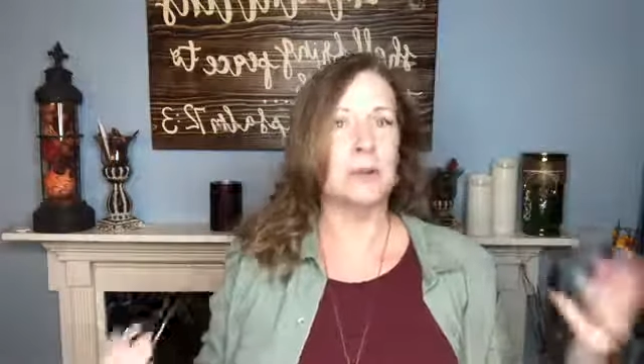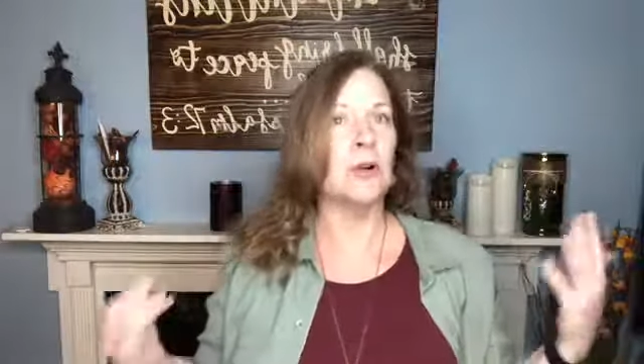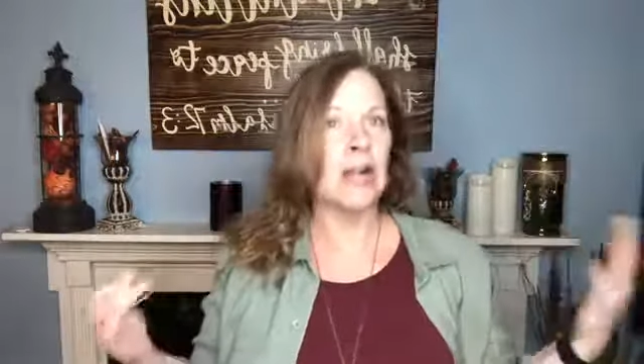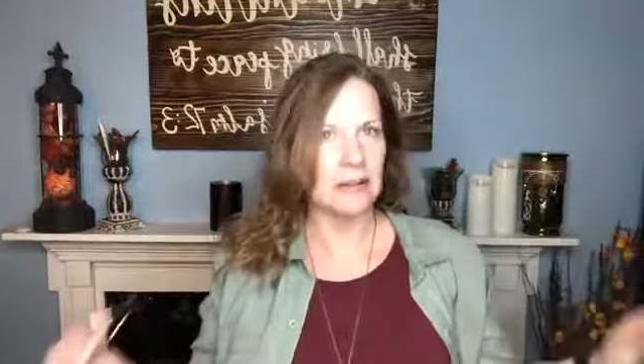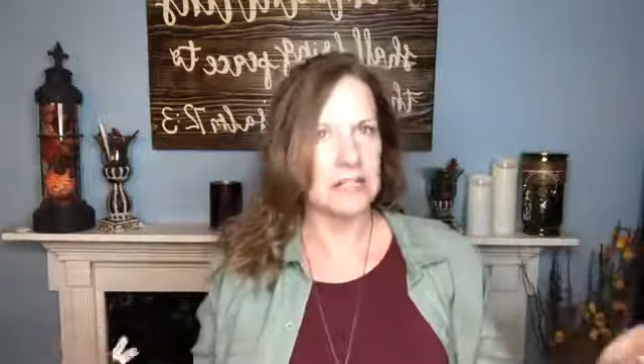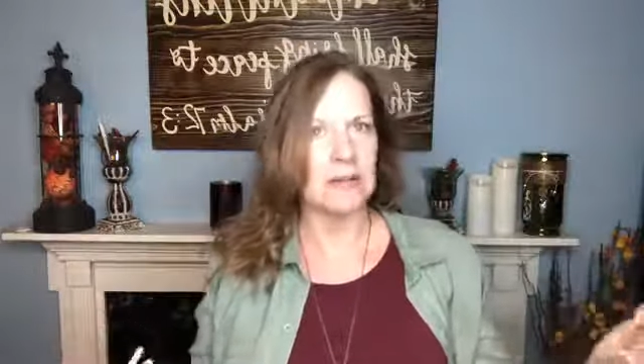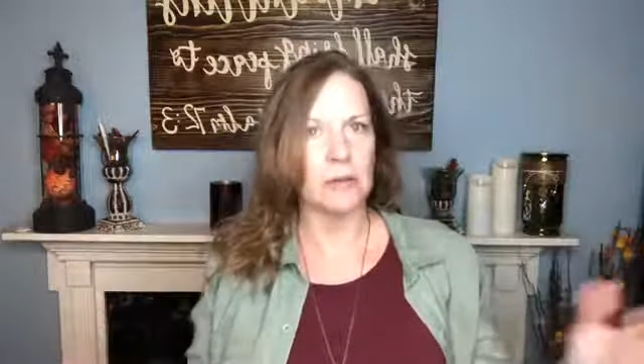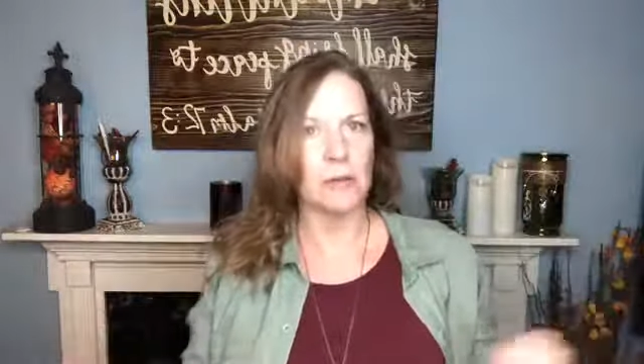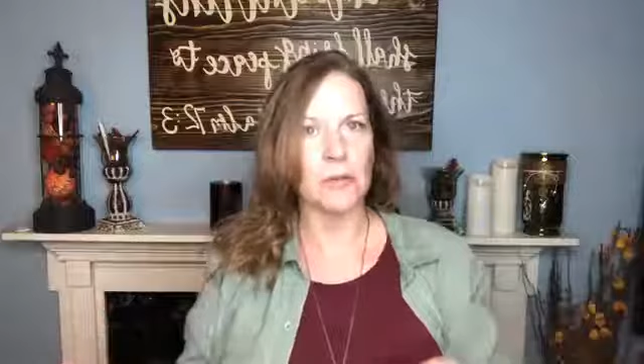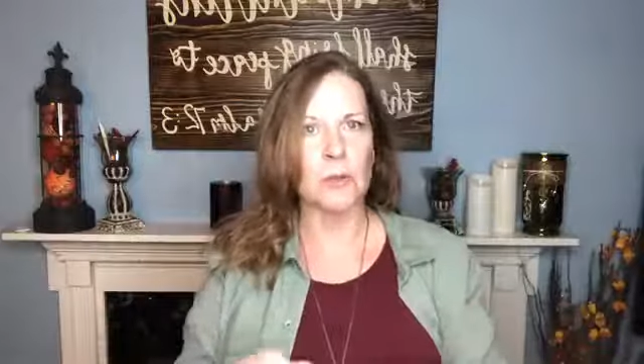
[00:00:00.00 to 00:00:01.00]
You don't have to have
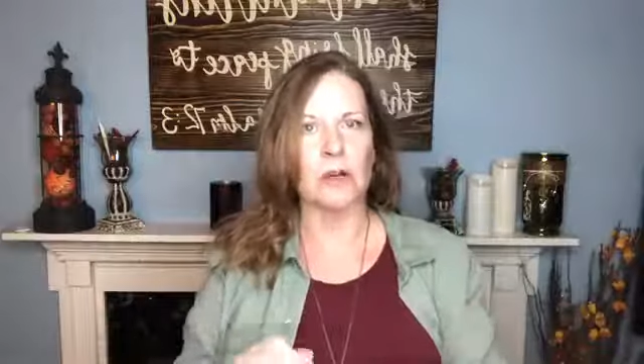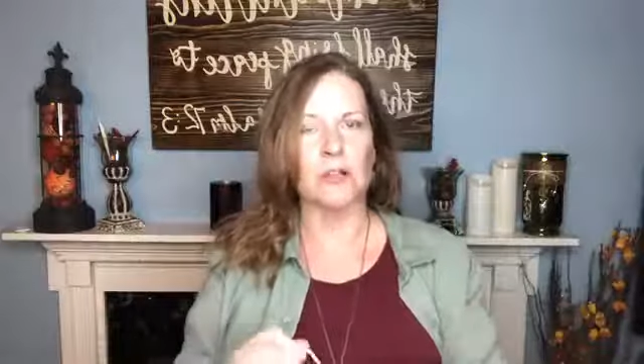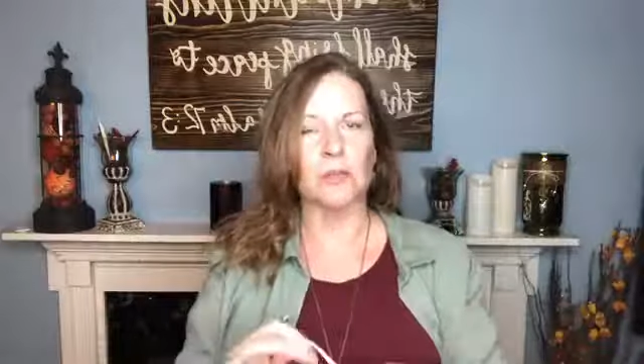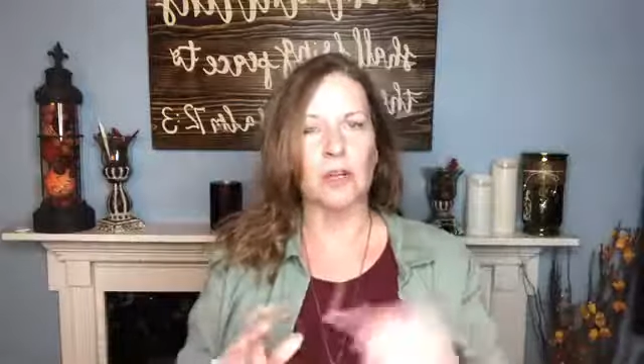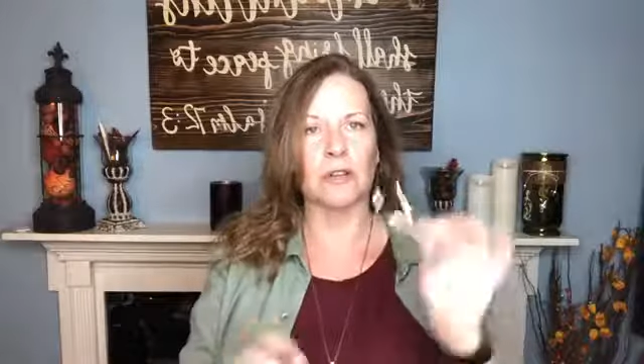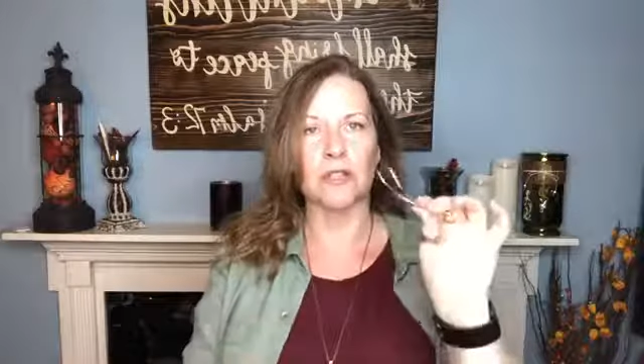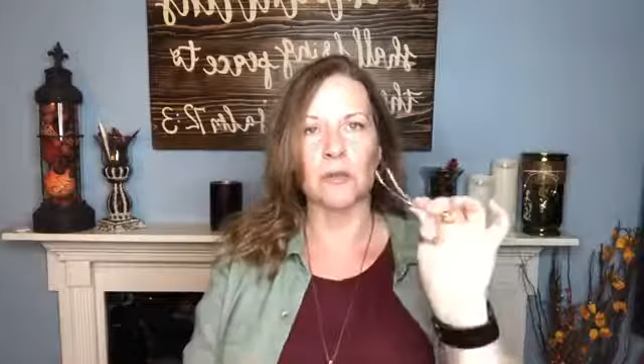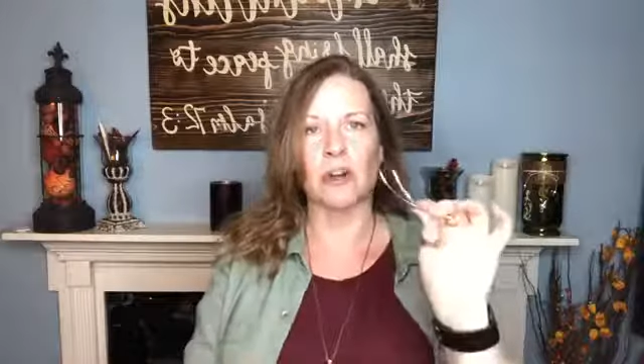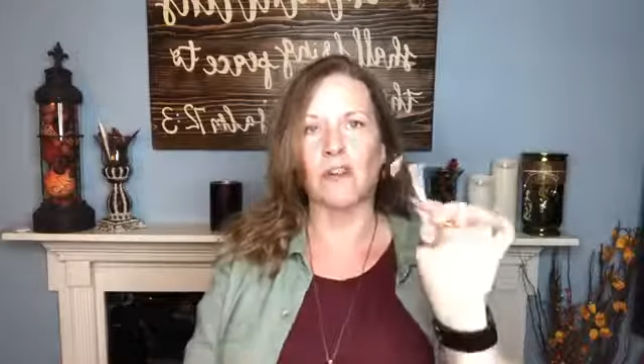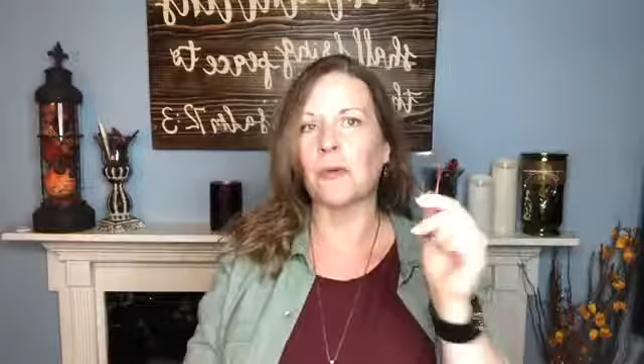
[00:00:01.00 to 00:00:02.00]
the rose water to work the
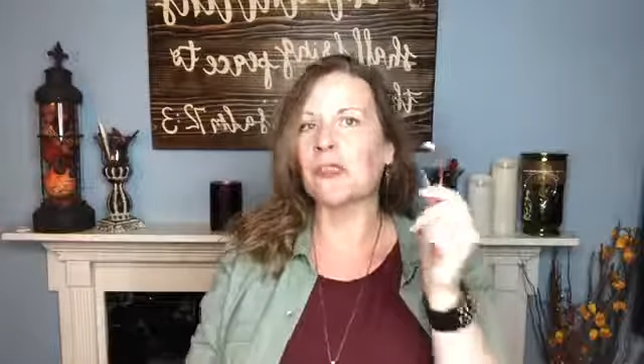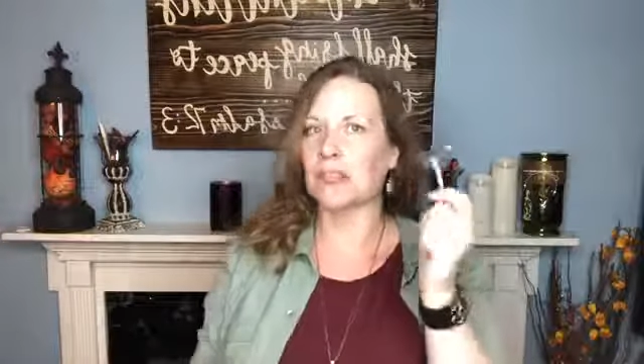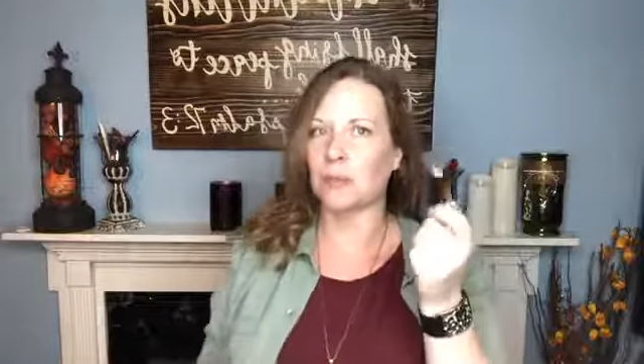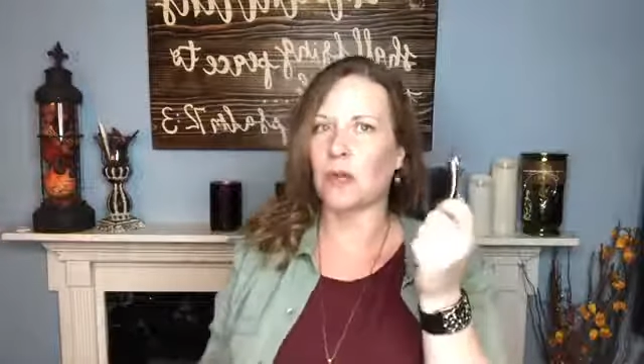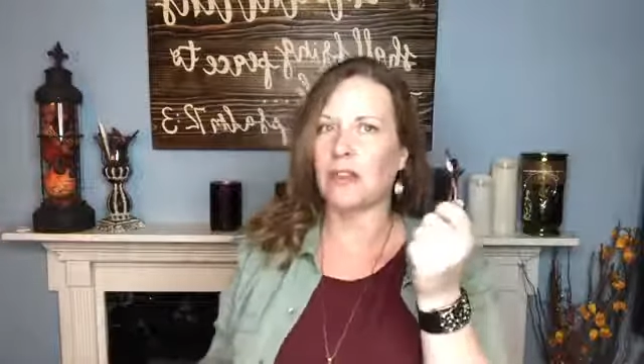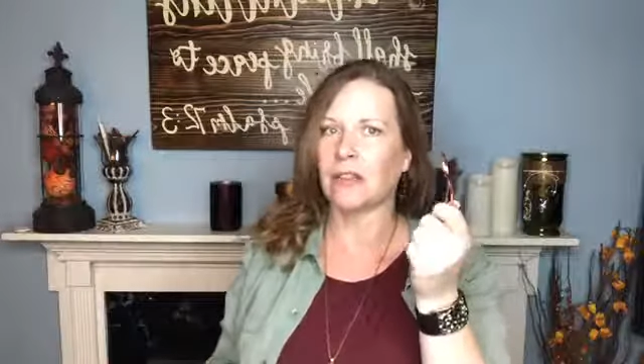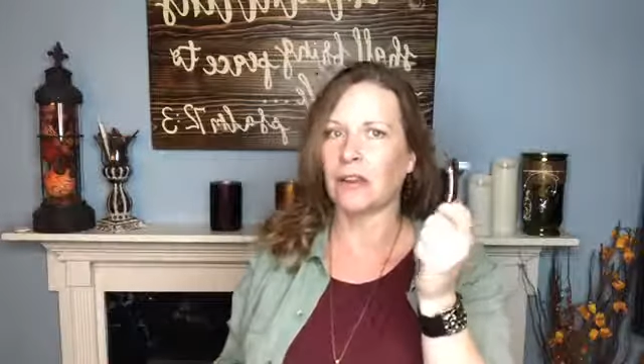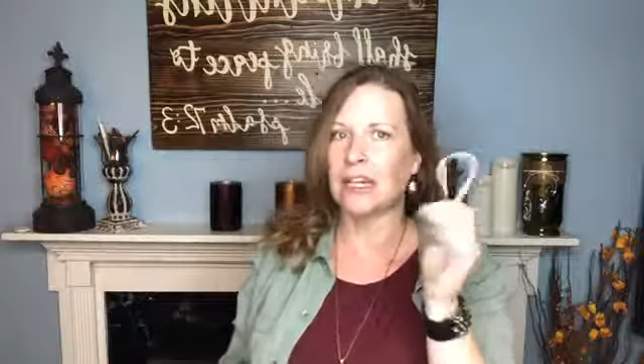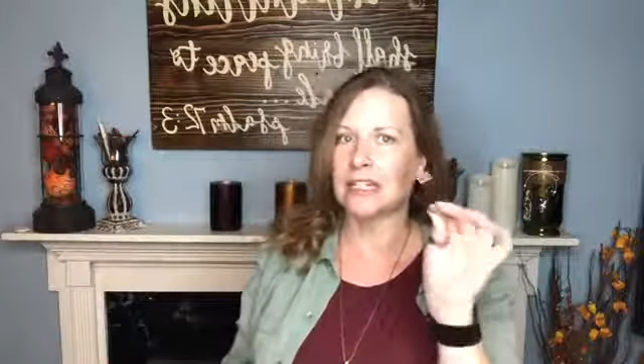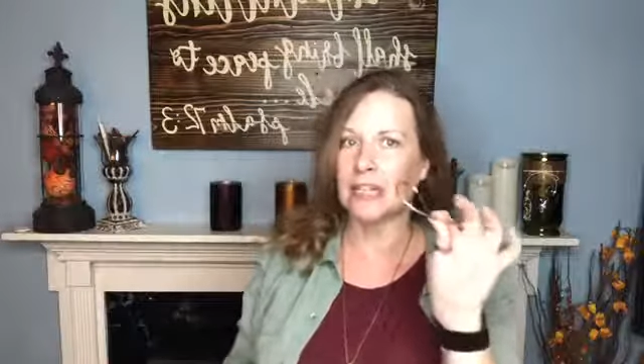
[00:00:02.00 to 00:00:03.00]
swerve, but that's one of the
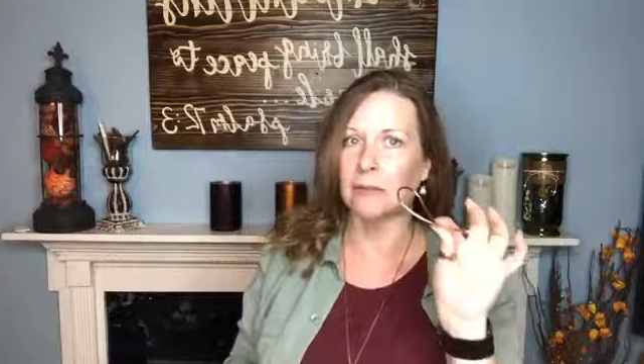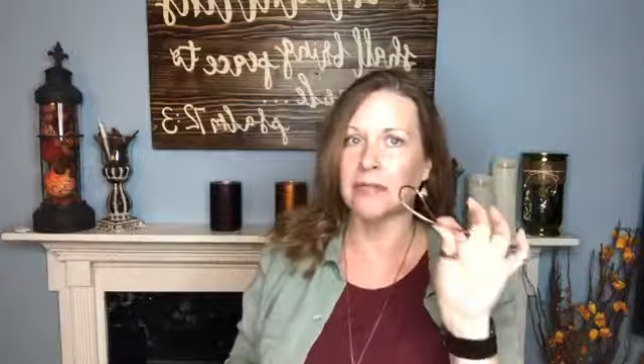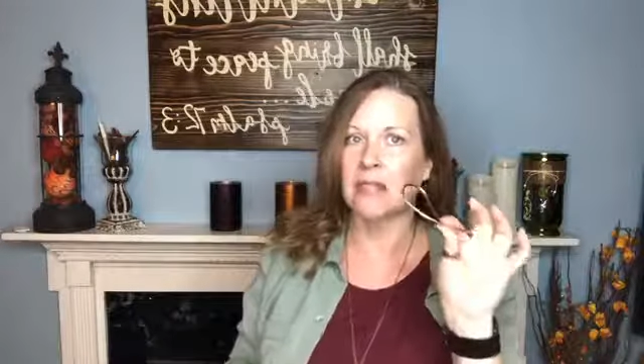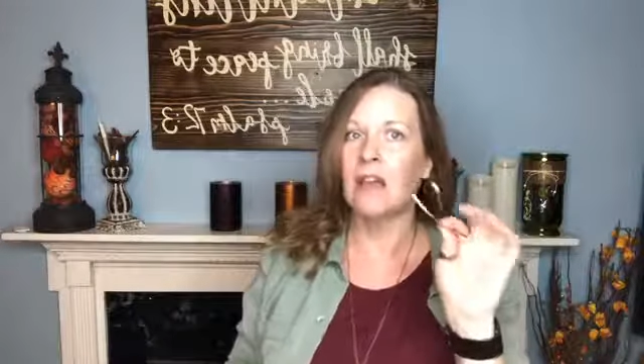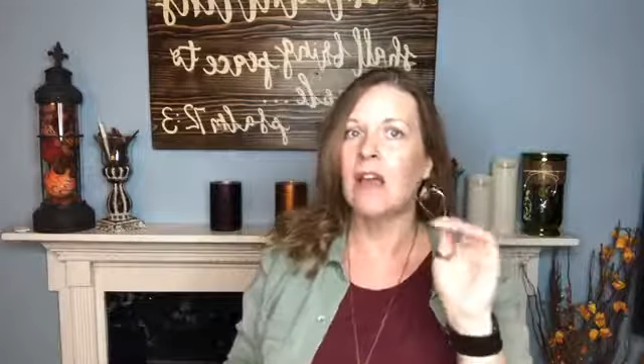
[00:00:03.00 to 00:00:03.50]
great tips